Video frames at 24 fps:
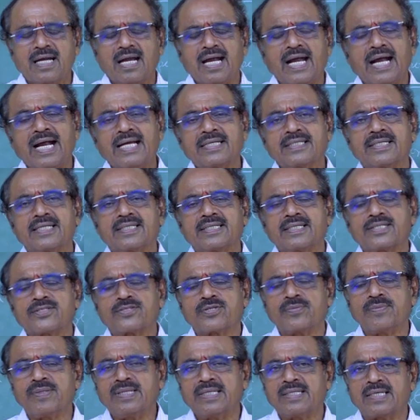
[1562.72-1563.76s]
and they
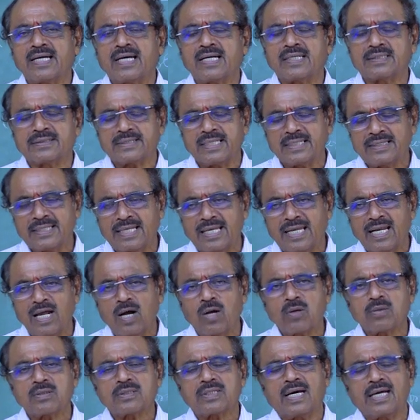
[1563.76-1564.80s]
determined then they
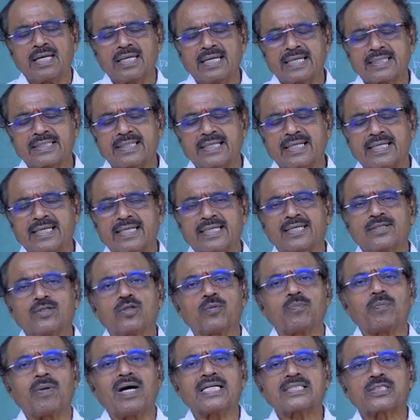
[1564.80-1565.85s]
allowed the electric current
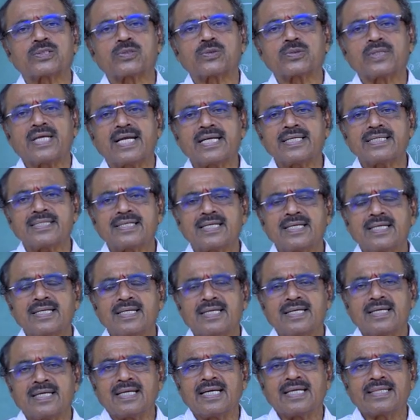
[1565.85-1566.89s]
to pass through that,
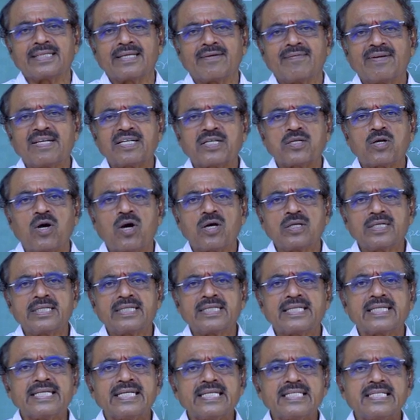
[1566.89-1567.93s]
and they went on
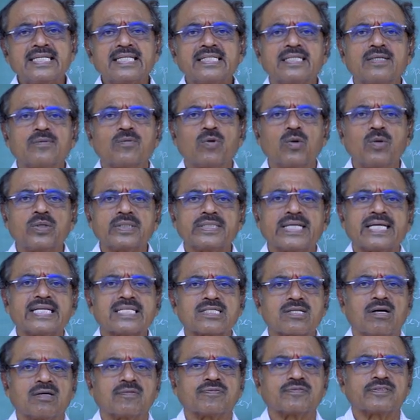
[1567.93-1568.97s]
increasing the
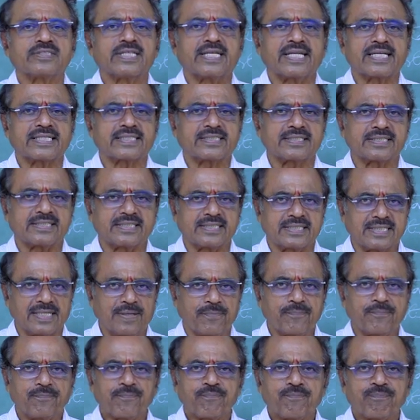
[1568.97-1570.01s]
voltage of the electricity,
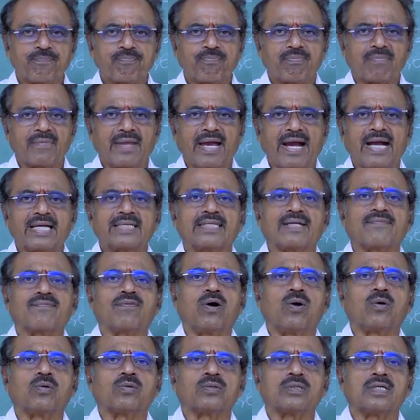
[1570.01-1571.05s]
and they
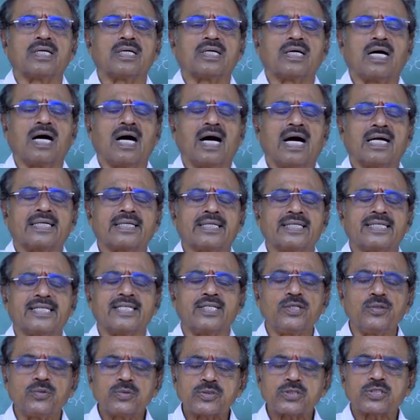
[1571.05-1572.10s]
found under
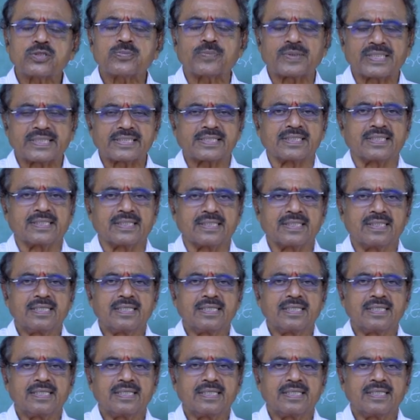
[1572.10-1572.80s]
reduced pressure